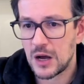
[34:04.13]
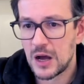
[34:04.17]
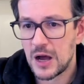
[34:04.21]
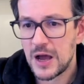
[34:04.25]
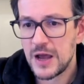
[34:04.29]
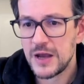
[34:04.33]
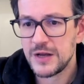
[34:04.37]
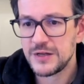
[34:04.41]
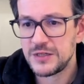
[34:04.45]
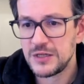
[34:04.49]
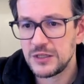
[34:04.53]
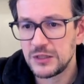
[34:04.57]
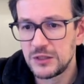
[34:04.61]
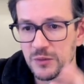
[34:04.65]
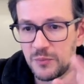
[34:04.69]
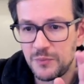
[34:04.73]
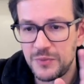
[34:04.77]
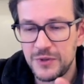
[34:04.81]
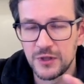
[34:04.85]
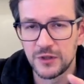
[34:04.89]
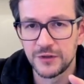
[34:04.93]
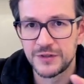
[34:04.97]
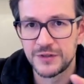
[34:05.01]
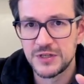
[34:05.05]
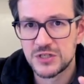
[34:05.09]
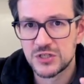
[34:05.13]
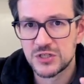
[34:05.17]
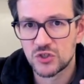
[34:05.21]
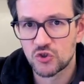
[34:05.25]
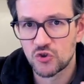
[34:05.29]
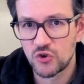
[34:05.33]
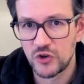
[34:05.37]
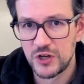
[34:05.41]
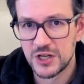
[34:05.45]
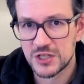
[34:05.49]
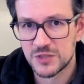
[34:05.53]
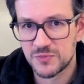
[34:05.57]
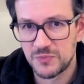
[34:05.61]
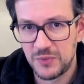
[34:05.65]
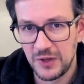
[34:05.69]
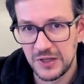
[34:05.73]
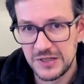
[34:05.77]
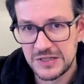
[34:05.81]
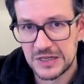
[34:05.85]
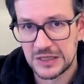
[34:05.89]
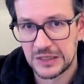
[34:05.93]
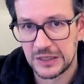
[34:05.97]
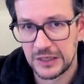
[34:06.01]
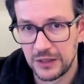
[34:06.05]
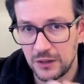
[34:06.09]
I didn't build this tree
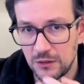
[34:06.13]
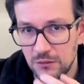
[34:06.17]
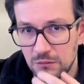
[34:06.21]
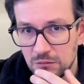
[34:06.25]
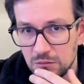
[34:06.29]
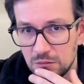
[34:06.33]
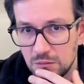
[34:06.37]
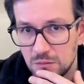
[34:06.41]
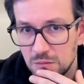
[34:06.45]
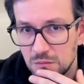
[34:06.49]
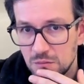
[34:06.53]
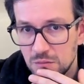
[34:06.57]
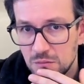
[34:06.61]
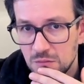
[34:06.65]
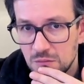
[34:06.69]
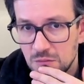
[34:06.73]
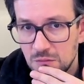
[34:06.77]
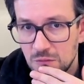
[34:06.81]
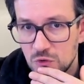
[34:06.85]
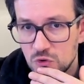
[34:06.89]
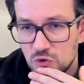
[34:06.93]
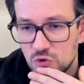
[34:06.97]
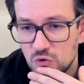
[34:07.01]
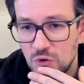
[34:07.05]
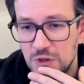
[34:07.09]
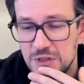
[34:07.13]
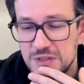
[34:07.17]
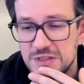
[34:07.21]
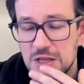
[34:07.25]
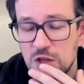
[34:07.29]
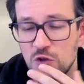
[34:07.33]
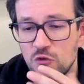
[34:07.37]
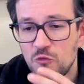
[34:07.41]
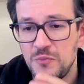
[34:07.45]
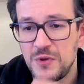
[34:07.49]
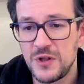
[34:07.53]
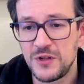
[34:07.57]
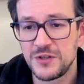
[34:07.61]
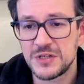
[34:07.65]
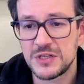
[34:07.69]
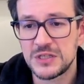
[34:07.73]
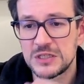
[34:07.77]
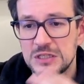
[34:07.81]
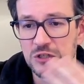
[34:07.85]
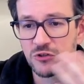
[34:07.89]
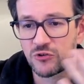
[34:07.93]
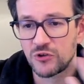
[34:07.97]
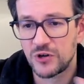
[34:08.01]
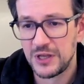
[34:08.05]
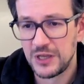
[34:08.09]
explicitly. So instead of
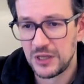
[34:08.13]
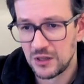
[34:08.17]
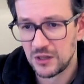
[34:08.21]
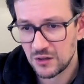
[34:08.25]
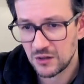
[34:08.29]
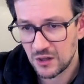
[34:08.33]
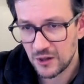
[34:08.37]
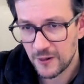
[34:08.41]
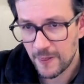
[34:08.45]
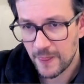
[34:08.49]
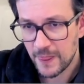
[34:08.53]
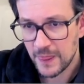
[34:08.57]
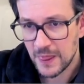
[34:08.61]
building the tree,